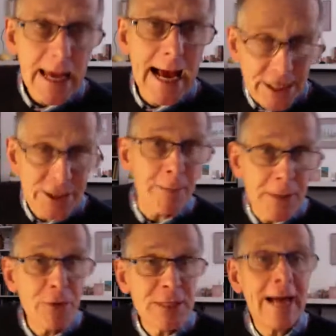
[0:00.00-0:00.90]
As
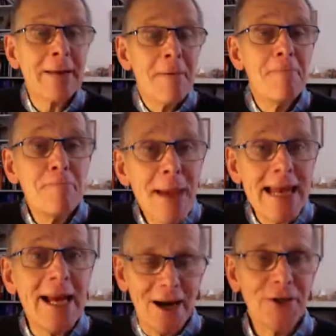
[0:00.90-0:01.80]
somebody who's had
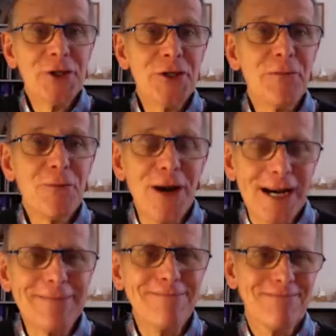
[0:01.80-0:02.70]
many answers to
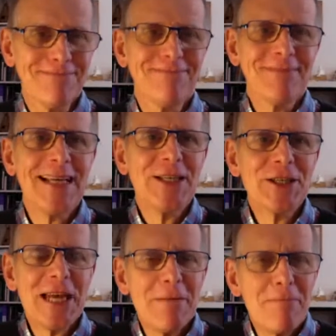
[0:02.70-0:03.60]
prayer and
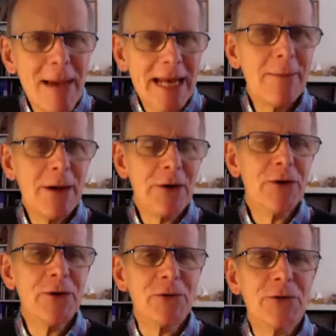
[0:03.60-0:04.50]
seen many
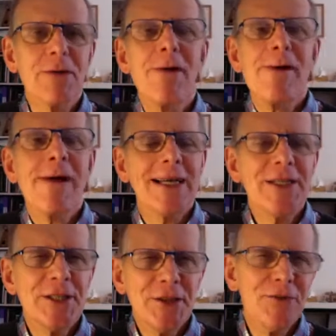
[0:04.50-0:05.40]
miracles, I
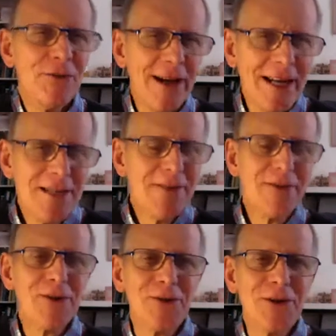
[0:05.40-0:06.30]
still find it
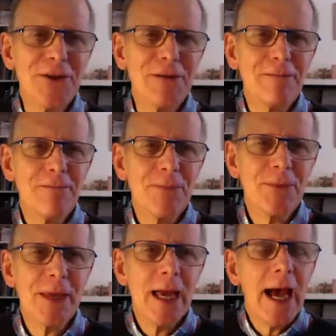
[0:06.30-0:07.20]
difficult.
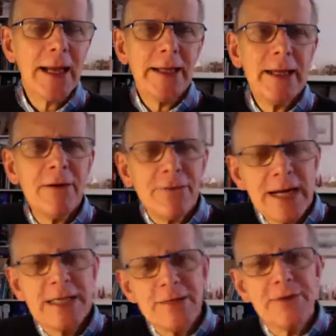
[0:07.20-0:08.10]
And I think I
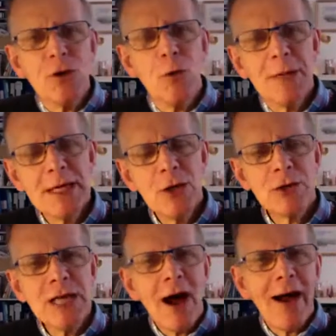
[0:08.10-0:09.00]
find it difficult
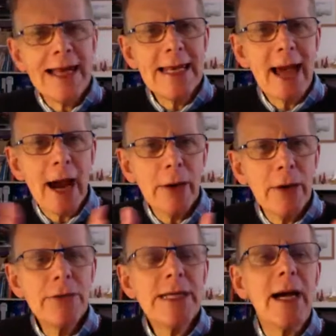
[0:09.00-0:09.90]
because I
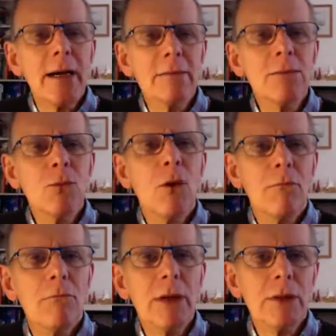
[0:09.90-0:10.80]
narrow down
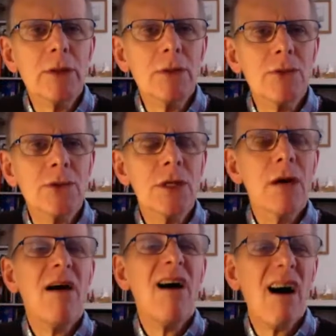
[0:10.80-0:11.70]
what miracles
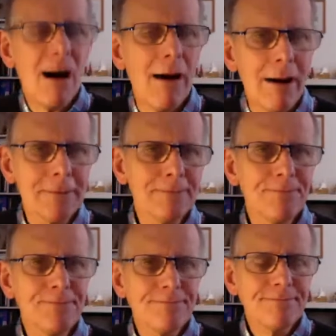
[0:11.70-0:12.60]
are.
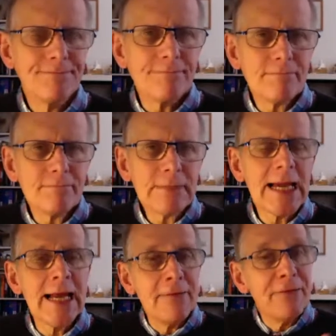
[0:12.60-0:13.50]

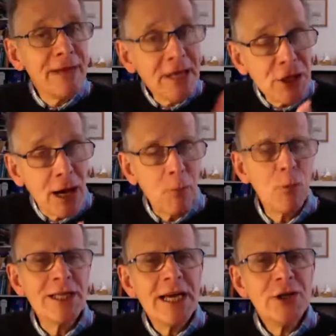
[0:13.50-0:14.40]
And I finish up
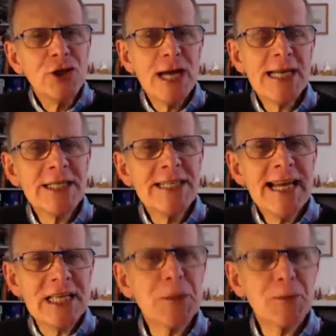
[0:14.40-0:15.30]
with just
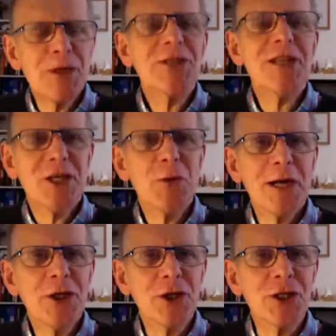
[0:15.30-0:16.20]
desperate
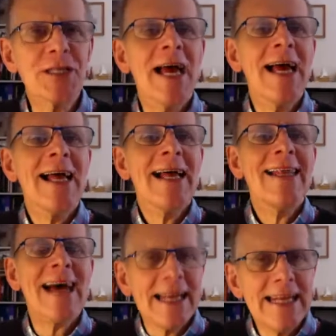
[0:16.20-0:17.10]
situations
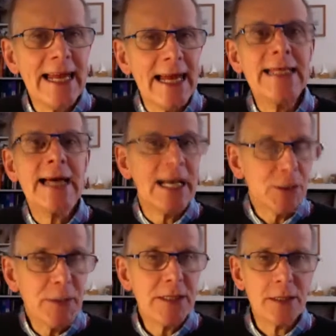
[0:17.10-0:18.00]
that need,
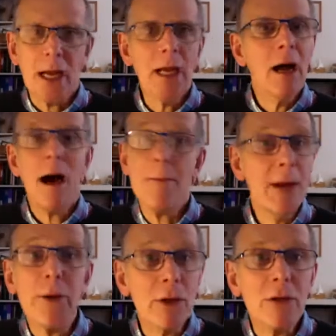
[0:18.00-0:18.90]
as we say, a
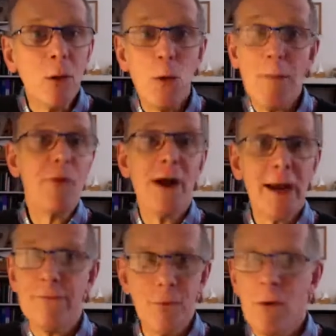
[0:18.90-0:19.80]
miracle. We're
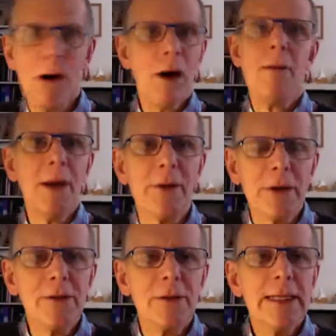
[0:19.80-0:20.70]
praying for a
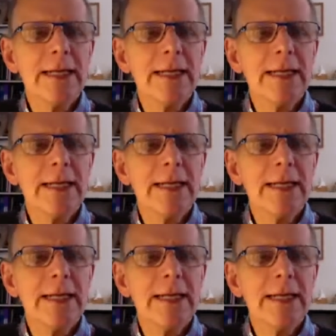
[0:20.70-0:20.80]
miracle.